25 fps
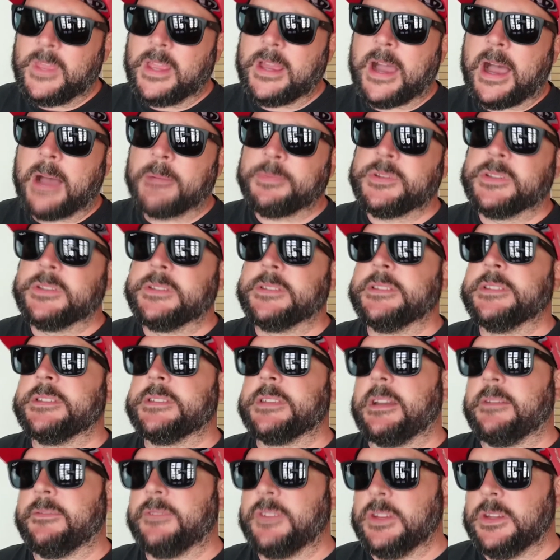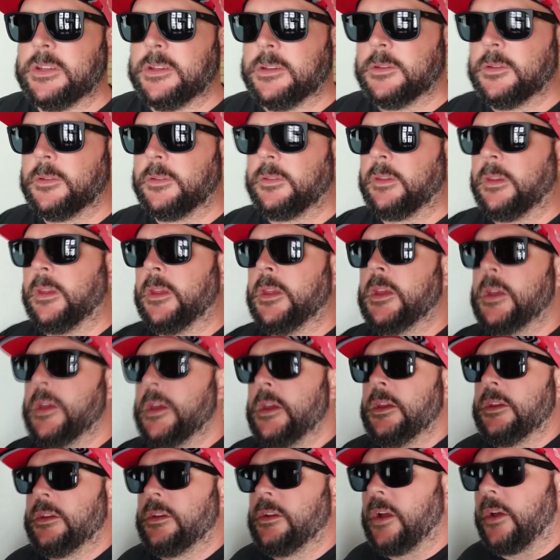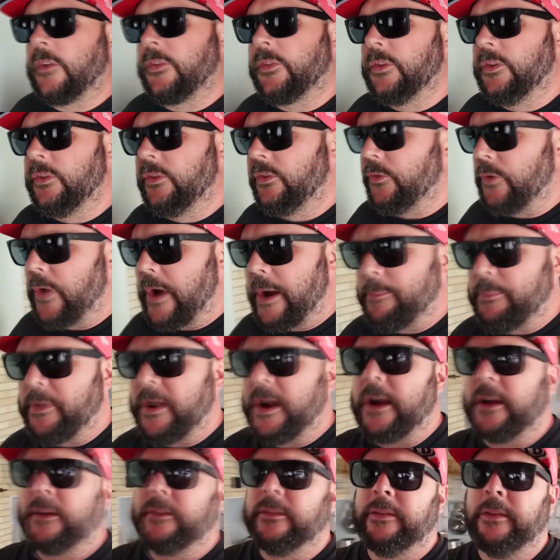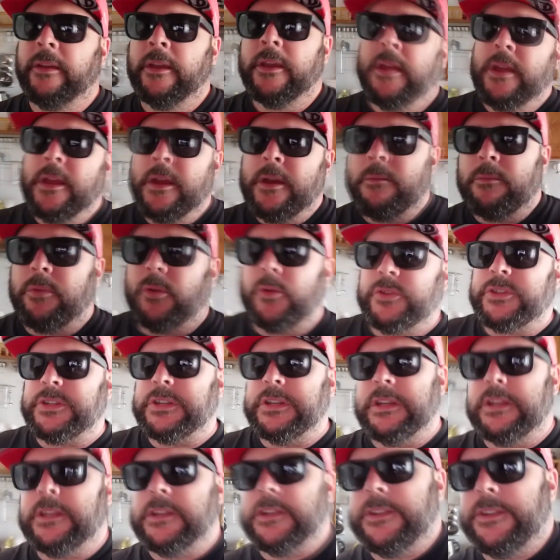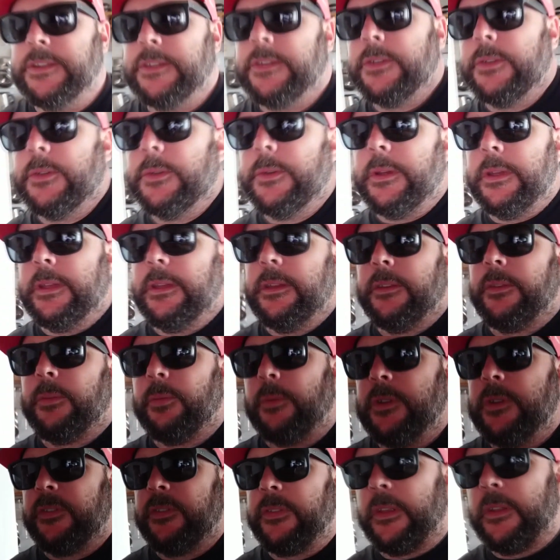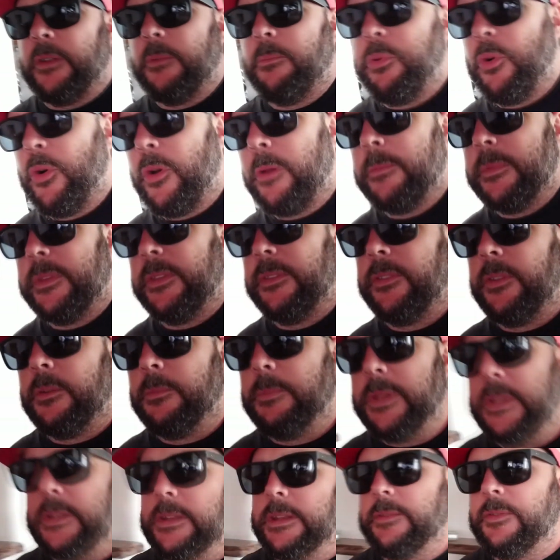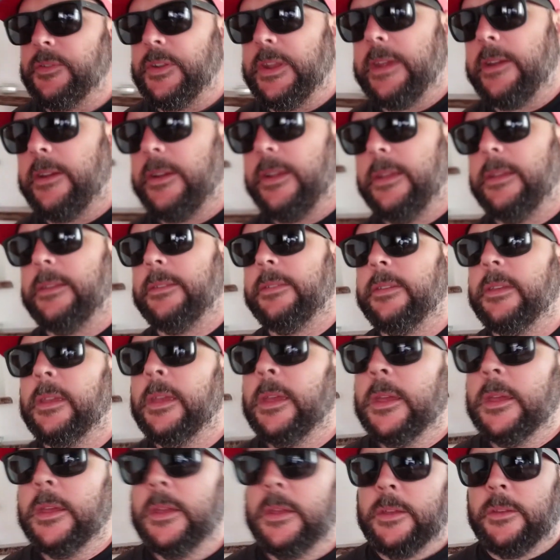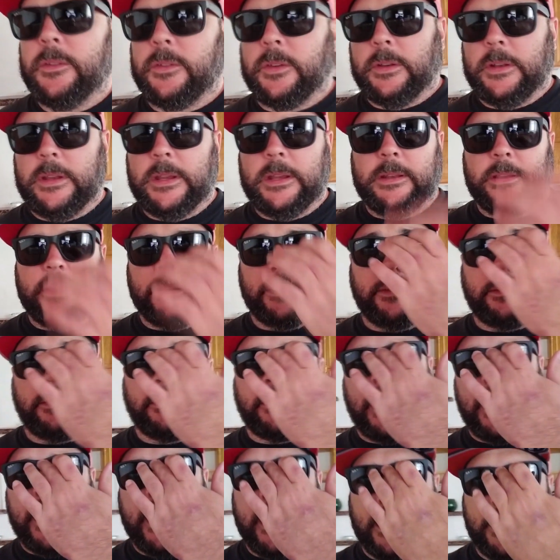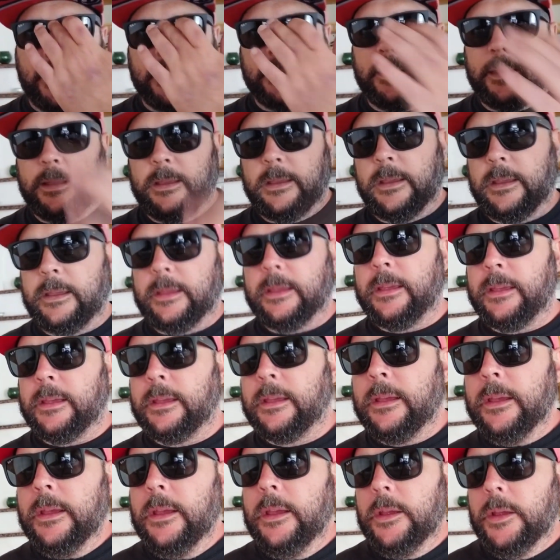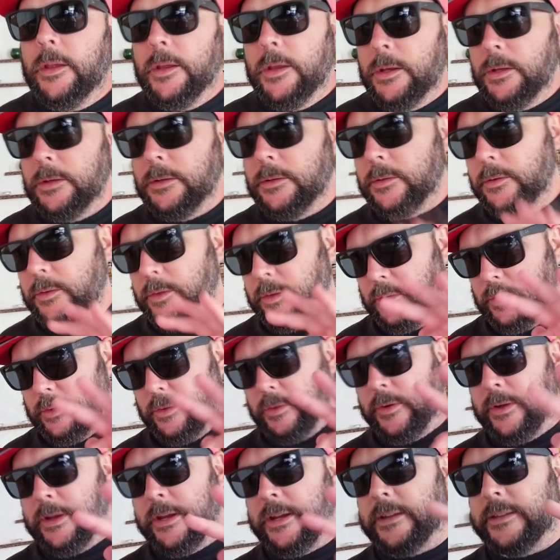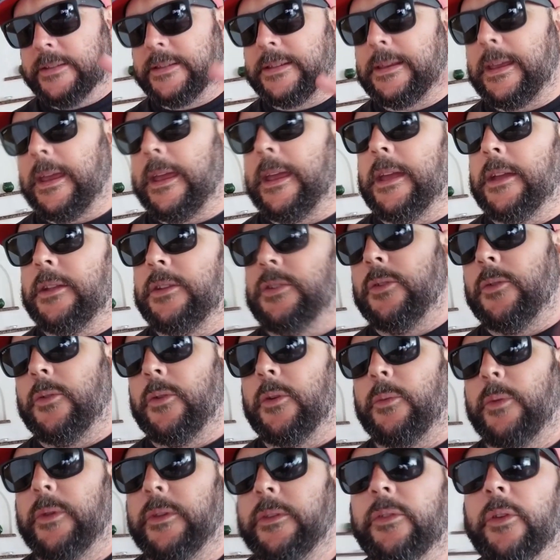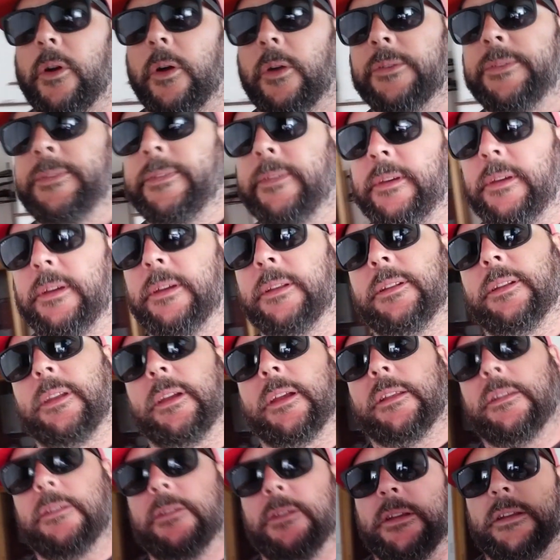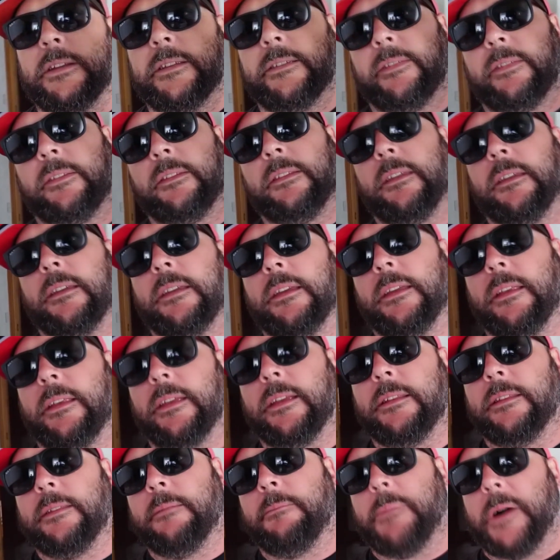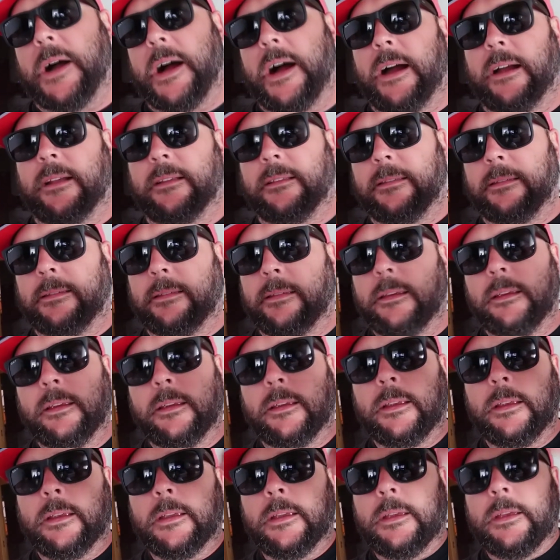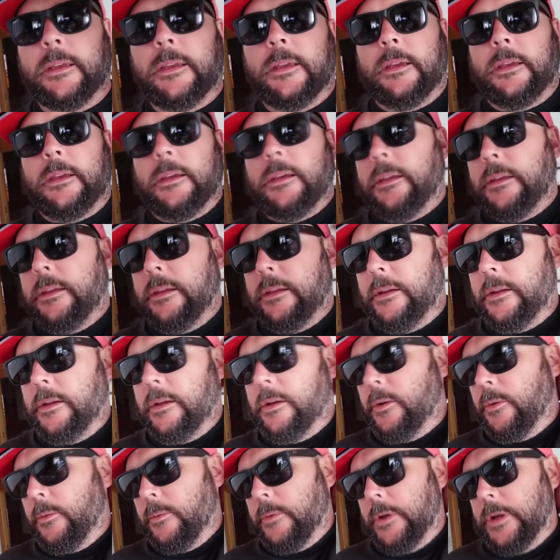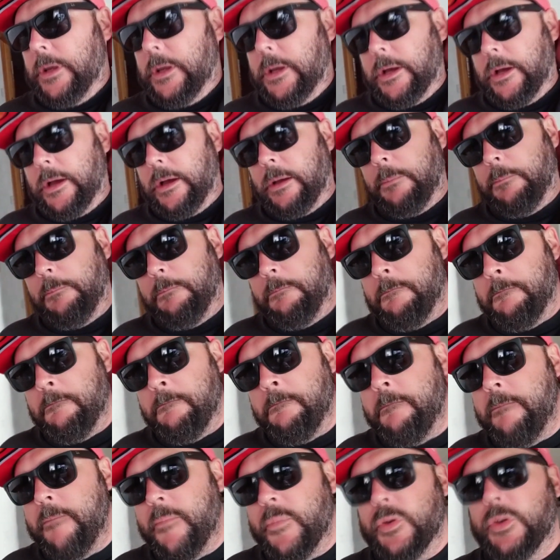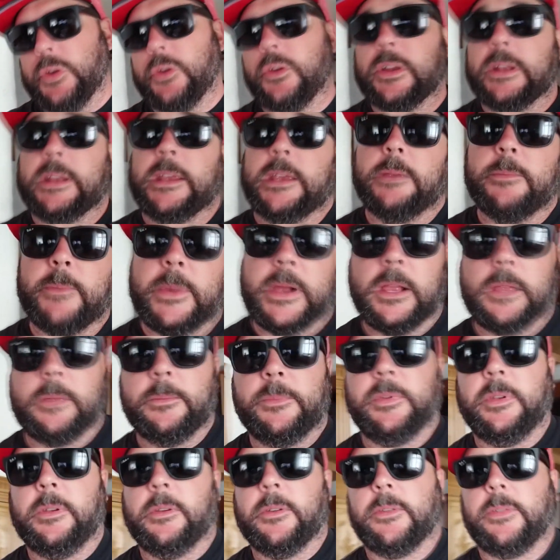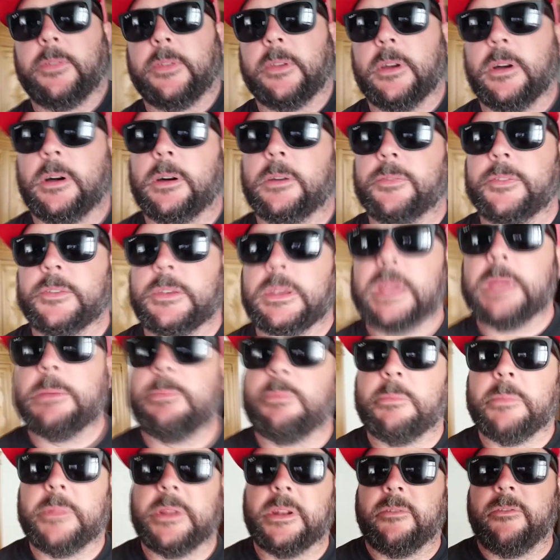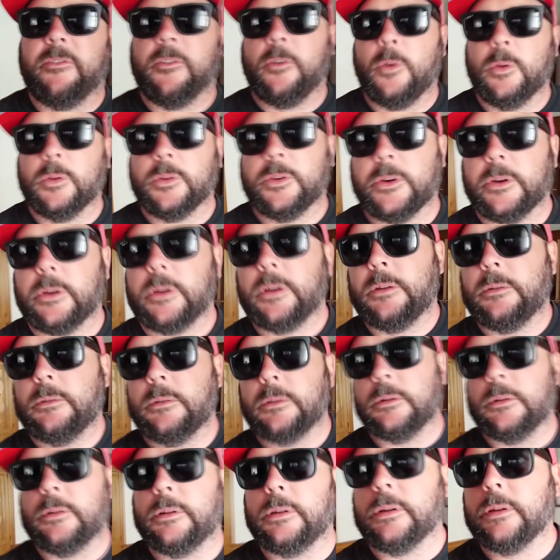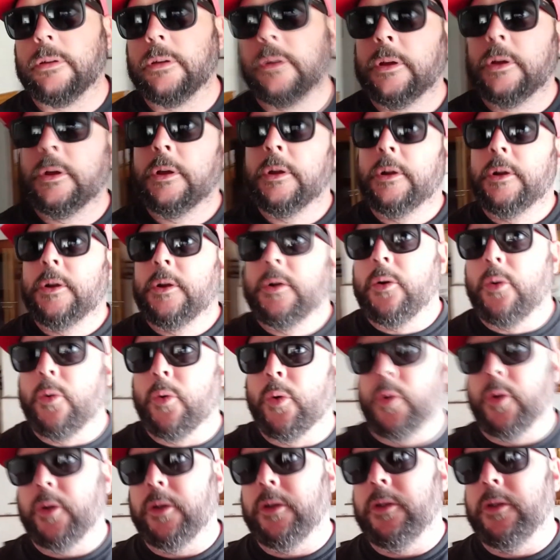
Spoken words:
options and stuff to use. You can also use Dropbox. But what you need to do is setting appointments, they'll be in different areas. So you need to scan. You need to scan your results in, and you need to stick it in the box. You know, you can email them to yourself and keep them in a folder, or